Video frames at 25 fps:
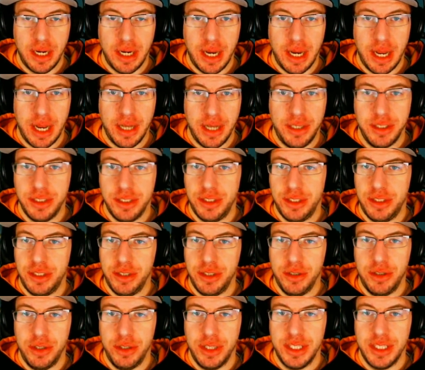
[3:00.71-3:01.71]
do
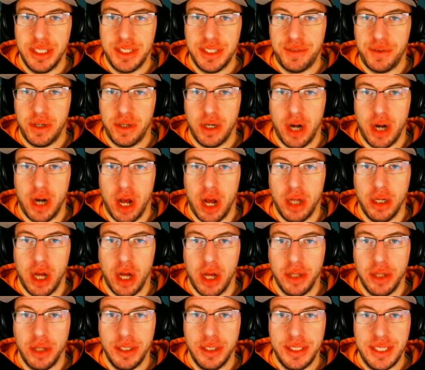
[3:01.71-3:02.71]
you do this for
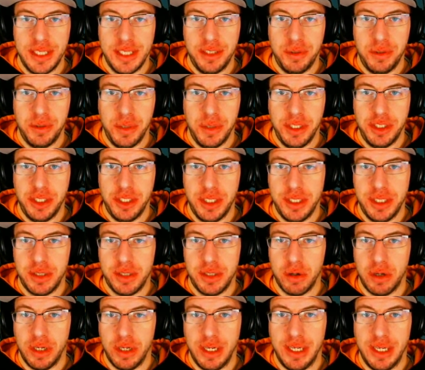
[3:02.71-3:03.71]
all the situations,
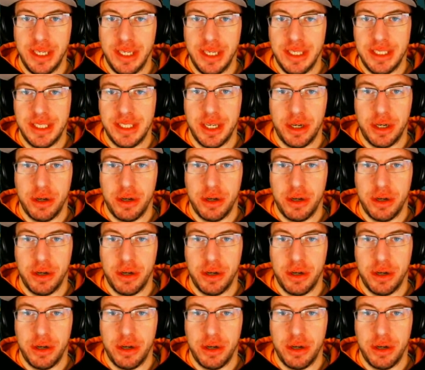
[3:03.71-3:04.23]
or is there